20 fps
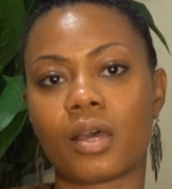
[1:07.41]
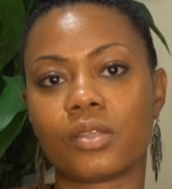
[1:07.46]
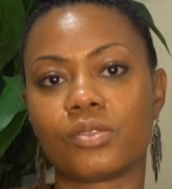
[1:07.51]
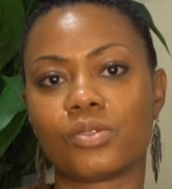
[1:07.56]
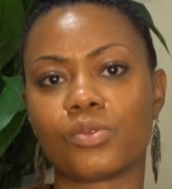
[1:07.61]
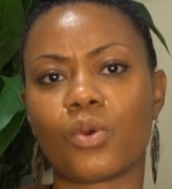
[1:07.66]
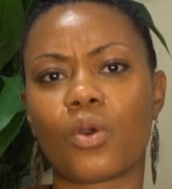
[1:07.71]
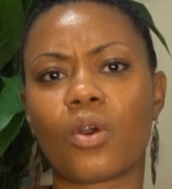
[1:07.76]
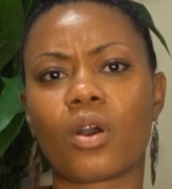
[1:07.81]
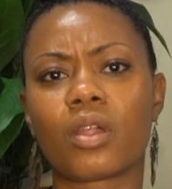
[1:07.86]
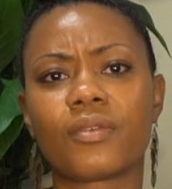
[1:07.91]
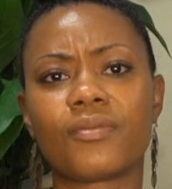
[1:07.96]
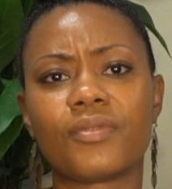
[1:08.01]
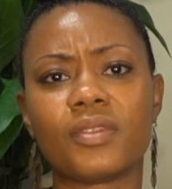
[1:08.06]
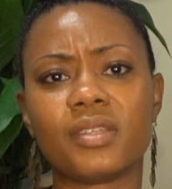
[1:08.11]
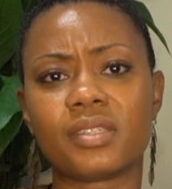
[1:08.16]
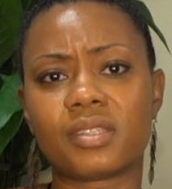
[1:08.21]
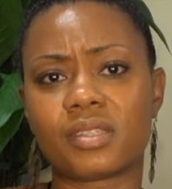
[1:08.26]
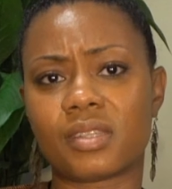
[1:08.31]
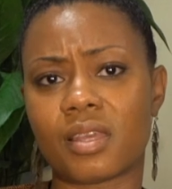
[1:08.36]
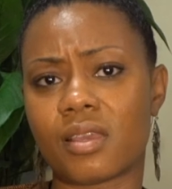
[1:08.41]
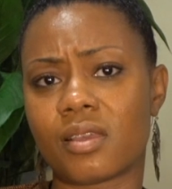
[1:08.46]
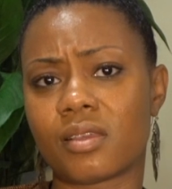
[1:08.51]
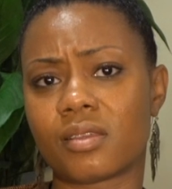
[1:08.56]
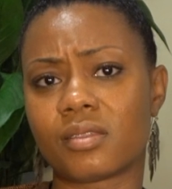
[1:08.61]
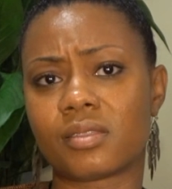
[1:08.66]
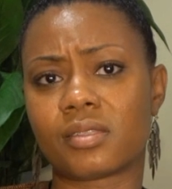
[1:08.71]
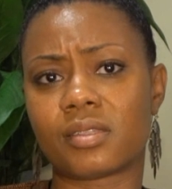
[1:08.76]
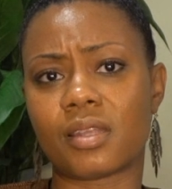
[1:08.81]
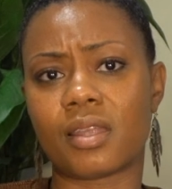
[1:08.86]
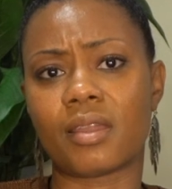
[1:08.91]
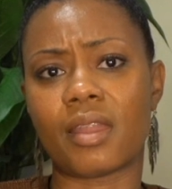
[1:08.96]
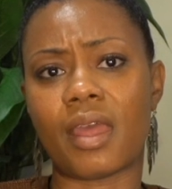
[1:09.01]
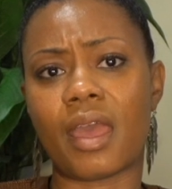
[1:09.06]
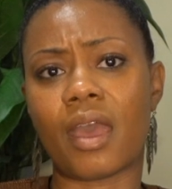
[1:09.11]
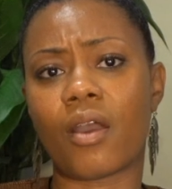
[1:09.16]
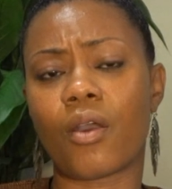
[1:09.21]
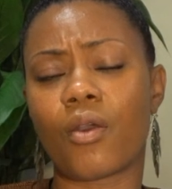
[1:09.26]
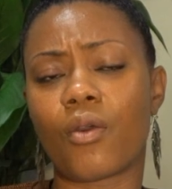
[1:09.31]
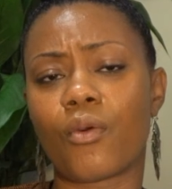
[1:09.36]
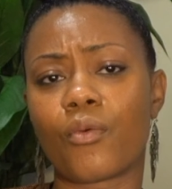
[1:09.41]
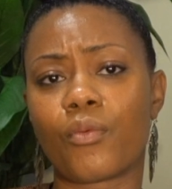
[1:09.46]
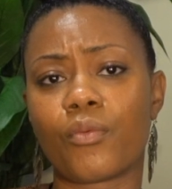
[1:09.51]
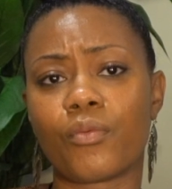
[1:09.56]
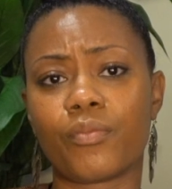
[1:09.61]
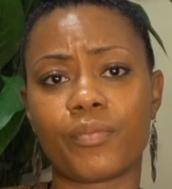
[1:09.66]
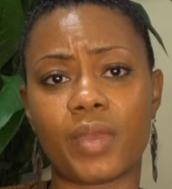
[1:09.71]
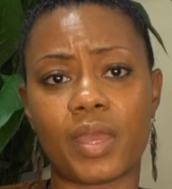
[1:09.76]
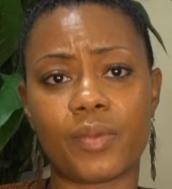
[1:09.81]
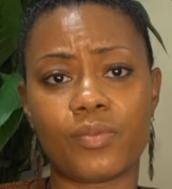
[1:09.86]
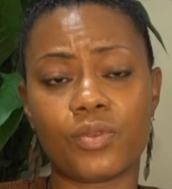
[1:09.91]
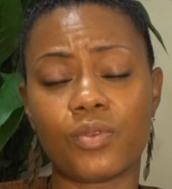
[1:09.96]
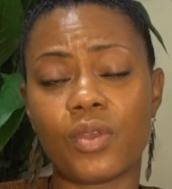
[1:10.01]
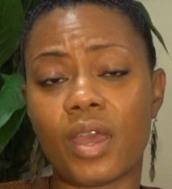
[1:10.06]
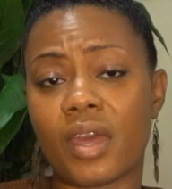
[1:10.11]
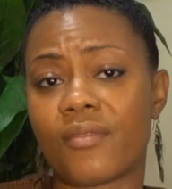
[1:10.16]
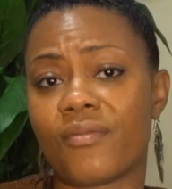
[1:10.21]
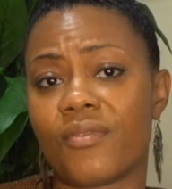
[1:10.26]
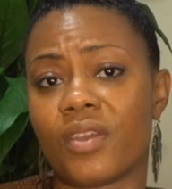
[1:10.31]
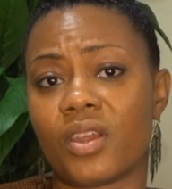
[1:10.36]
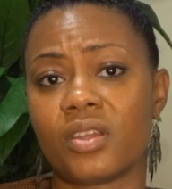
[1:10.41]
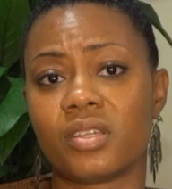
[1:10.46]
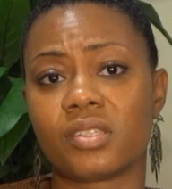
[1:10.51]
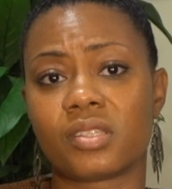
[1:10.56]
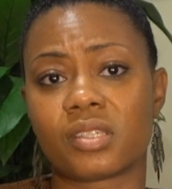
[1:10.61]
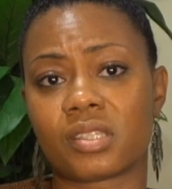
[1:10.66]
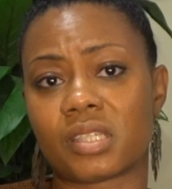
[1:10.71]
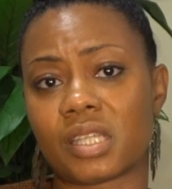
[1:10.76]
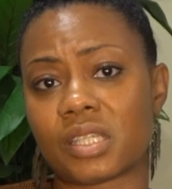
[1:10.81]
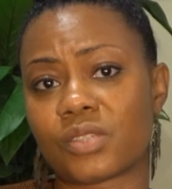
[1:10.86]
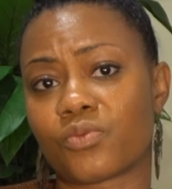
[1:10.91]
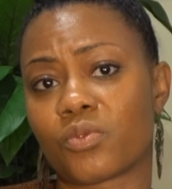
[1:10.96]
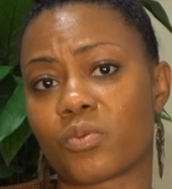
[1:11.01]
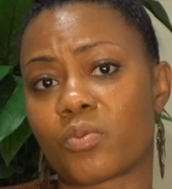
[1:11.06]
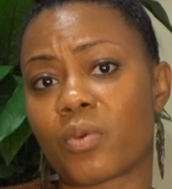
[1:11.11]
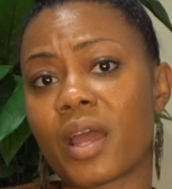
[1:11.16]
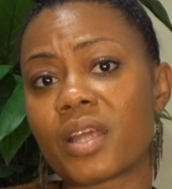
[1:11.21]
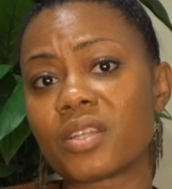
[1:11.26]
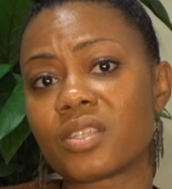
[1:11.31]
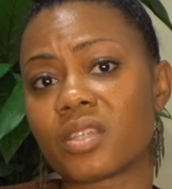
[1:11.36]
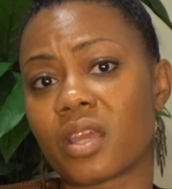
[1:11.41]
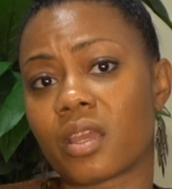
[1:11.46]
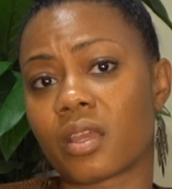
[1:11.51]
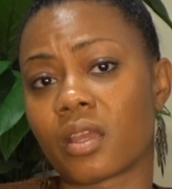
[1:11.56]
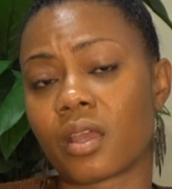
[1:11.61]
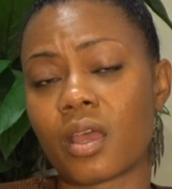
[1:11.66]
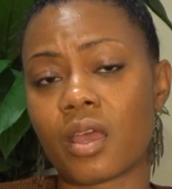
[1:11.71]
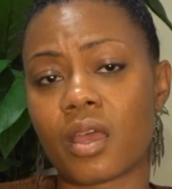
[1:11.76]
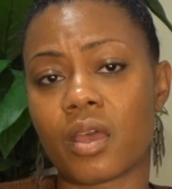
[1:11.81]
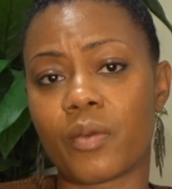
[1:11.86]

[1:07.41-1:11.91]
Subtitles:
do all of these things, and now maybe you had a very successful project,